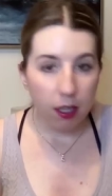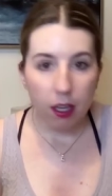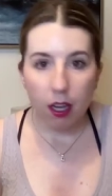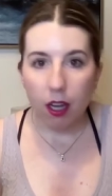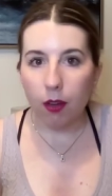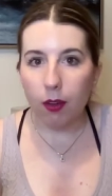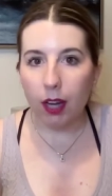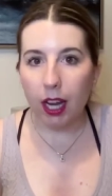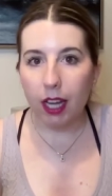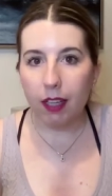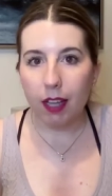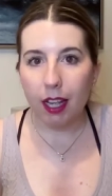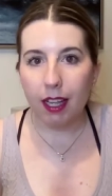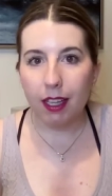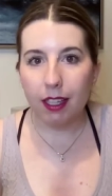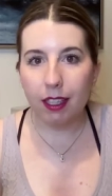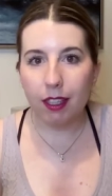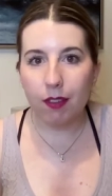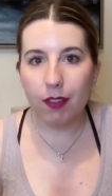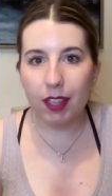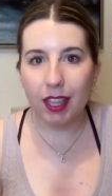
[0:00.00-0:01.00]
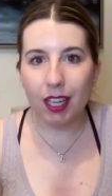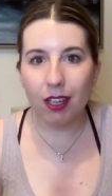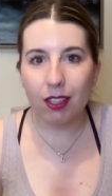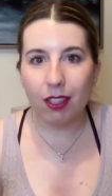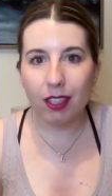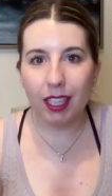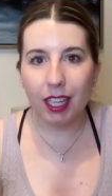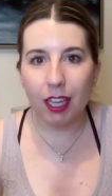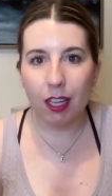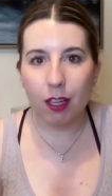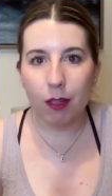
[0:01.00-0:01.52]
all right, I'm going to leave it there,
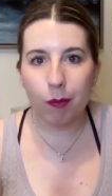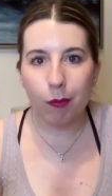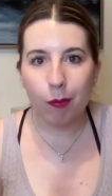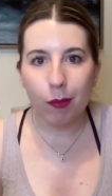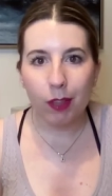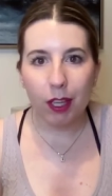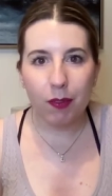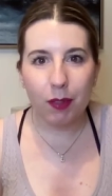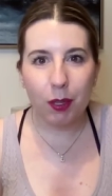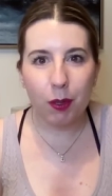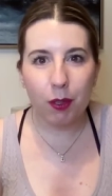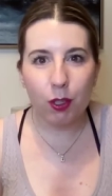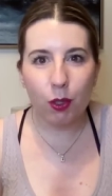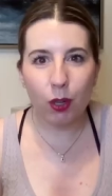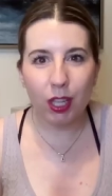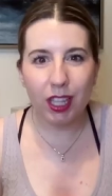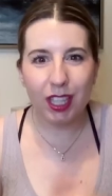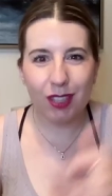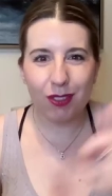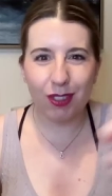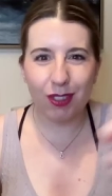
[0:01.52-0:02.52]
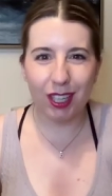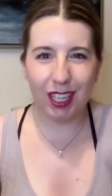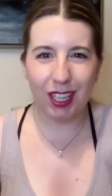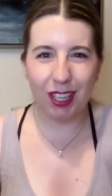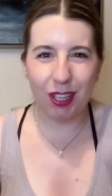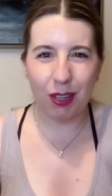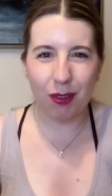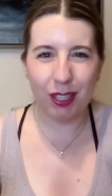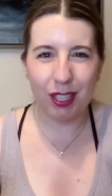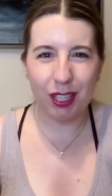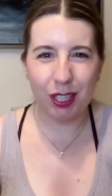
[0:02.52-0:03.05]
Leo. If you enjoyed this reading, you
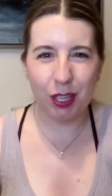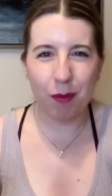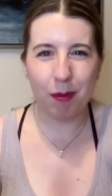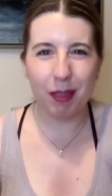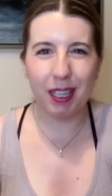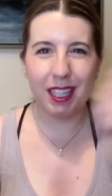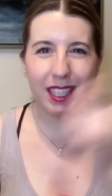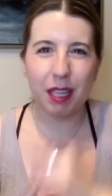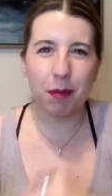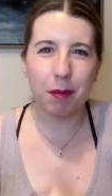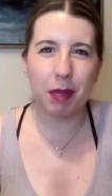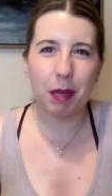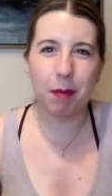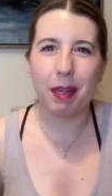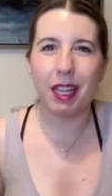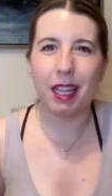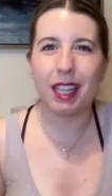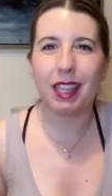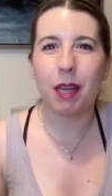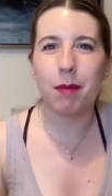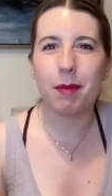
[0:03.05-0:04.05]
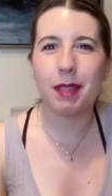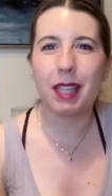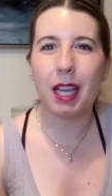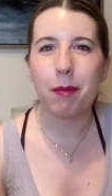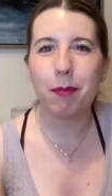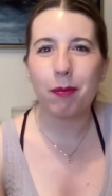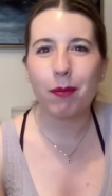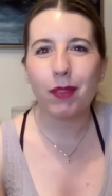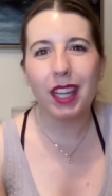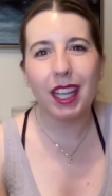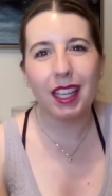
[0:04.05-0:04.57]
know what to do. Please give me a big thumbs
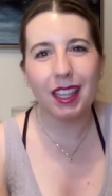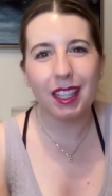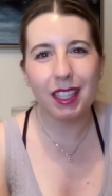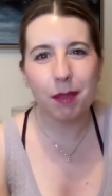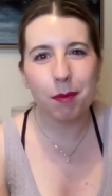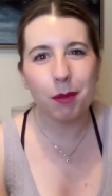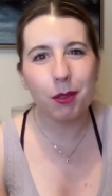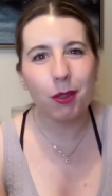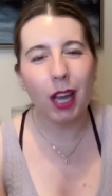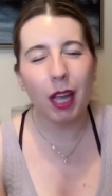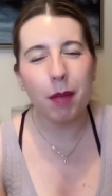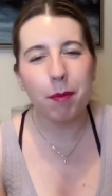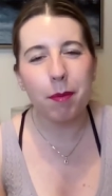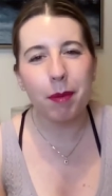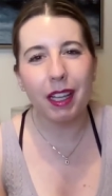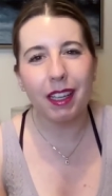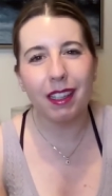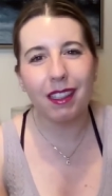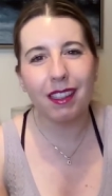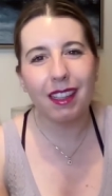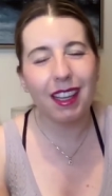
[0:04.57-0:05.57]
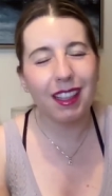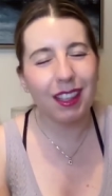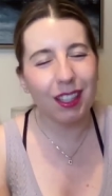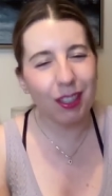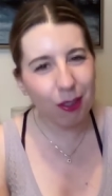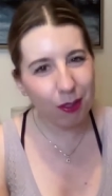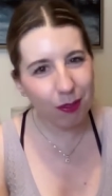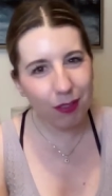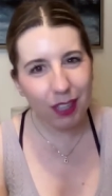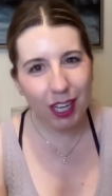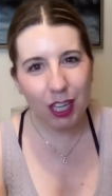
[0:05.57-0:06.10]
up, hit the subscribe button, hit the
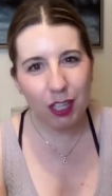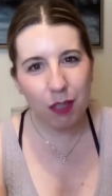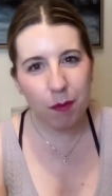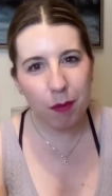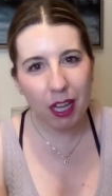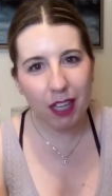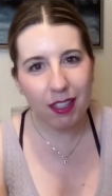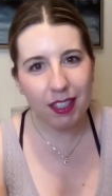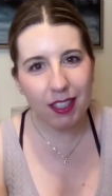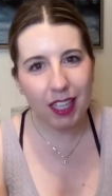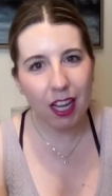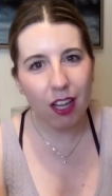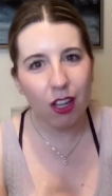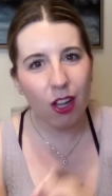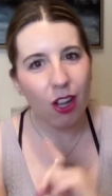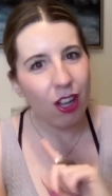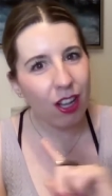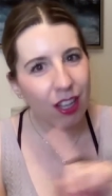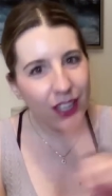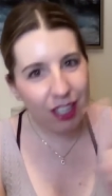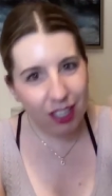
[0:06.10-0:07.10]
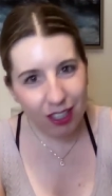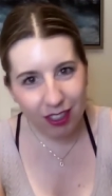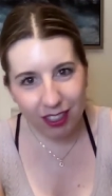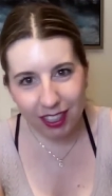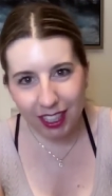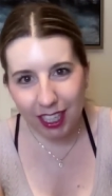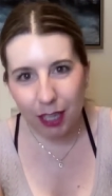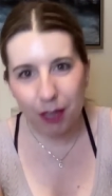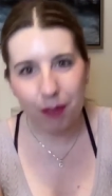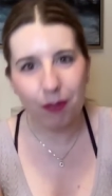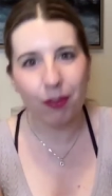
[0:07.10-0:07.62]
notification bell, tell all your
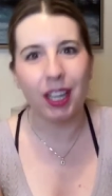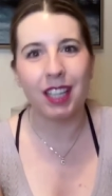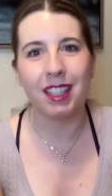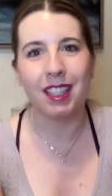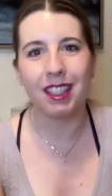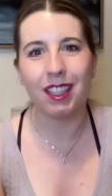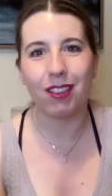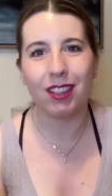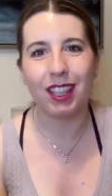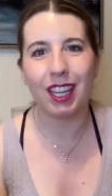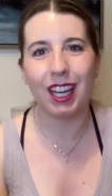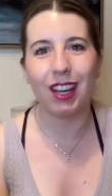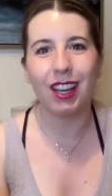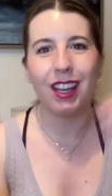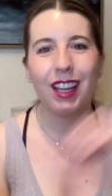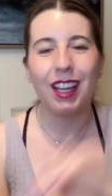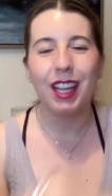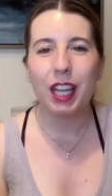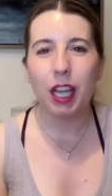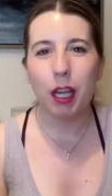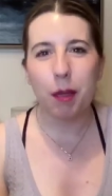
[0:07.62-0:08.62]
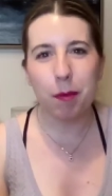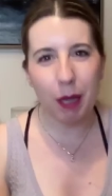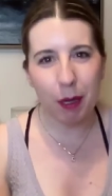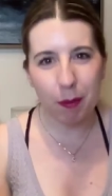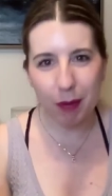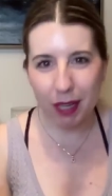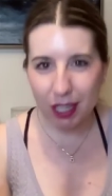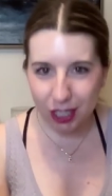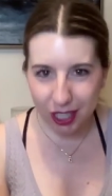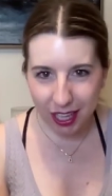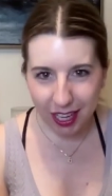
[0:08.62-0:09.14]
Leo friends out there about
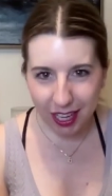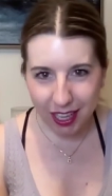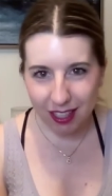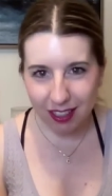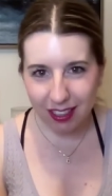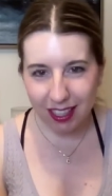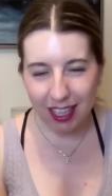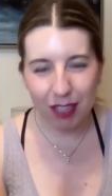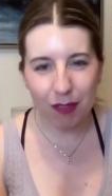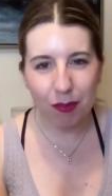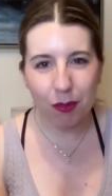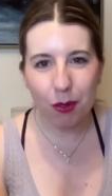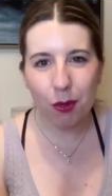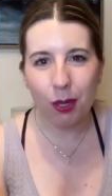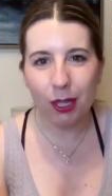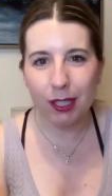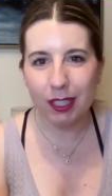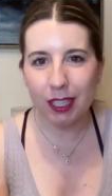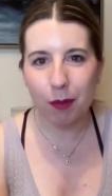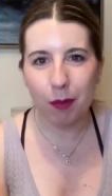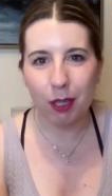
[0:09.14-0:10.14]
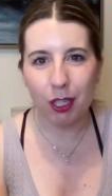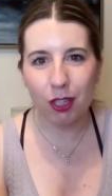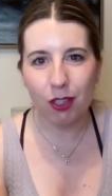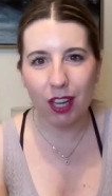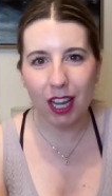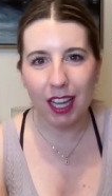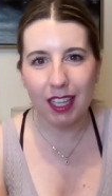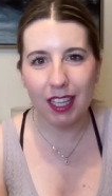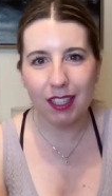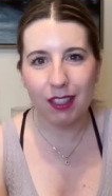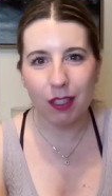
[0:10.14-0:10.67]
my channel. And of course, I wish you
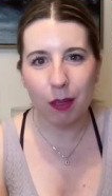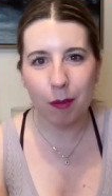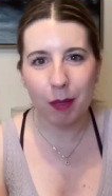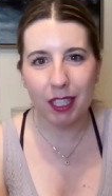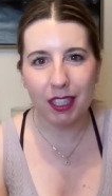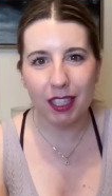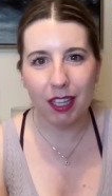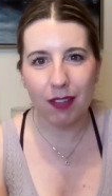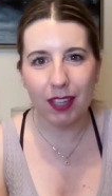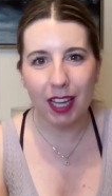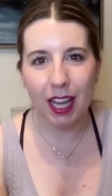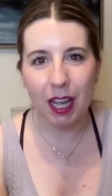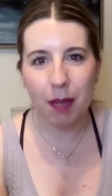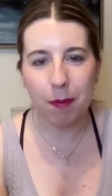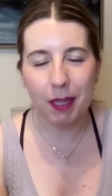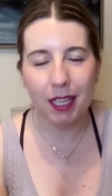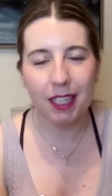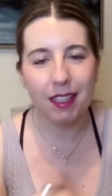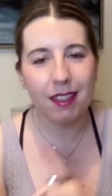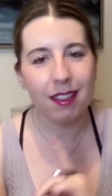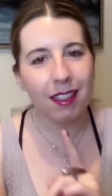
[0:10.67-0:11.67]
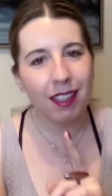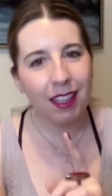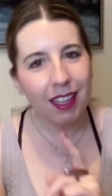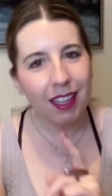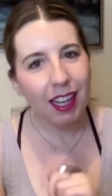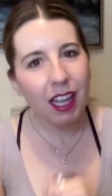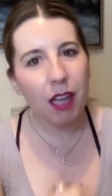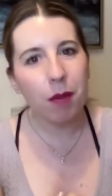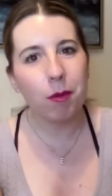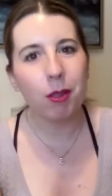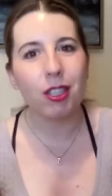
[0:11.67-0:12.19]
guys so much love and happiness.
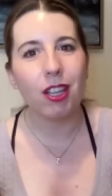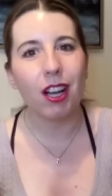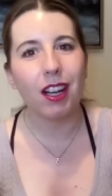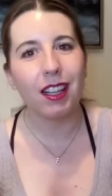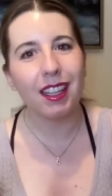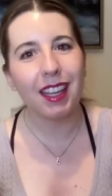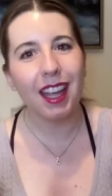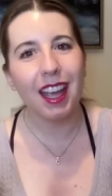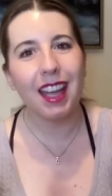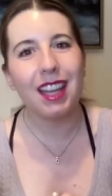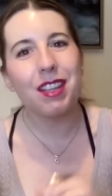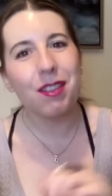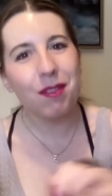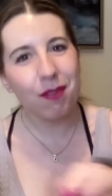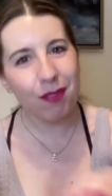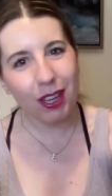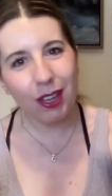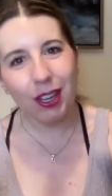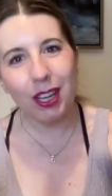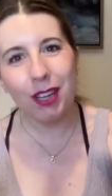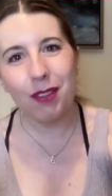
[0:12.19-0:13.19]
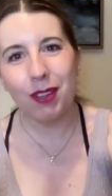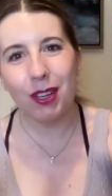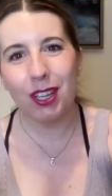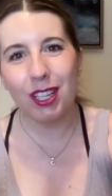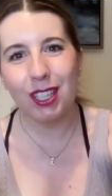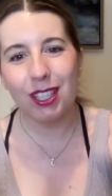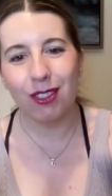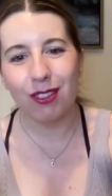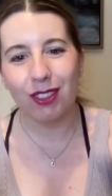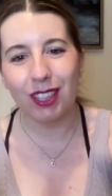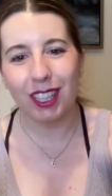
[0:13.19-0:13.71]
And we'll talk again very, very
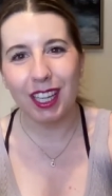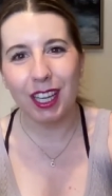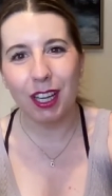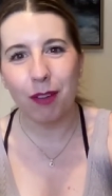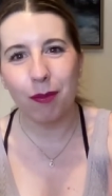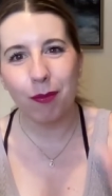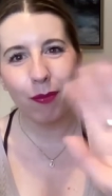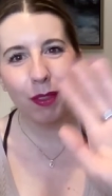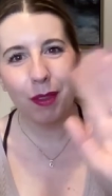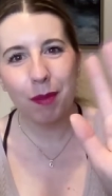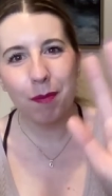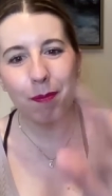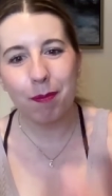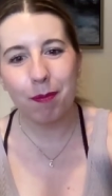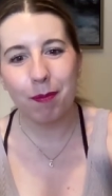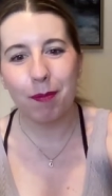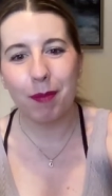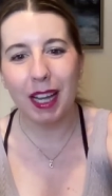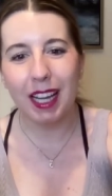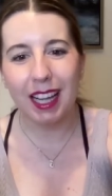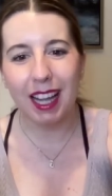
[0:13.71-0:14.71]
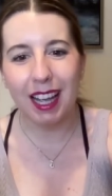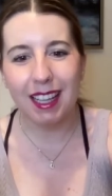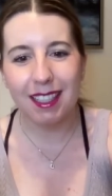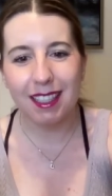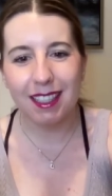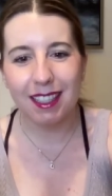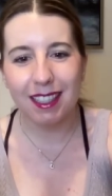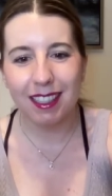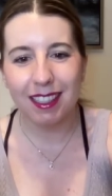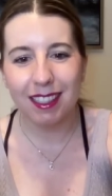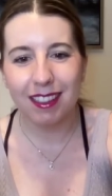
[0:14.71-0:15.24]
soon, Leo. Bye,
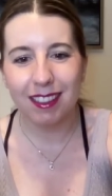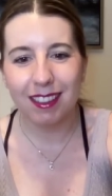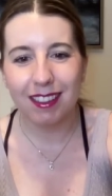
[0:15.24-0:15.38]
guys.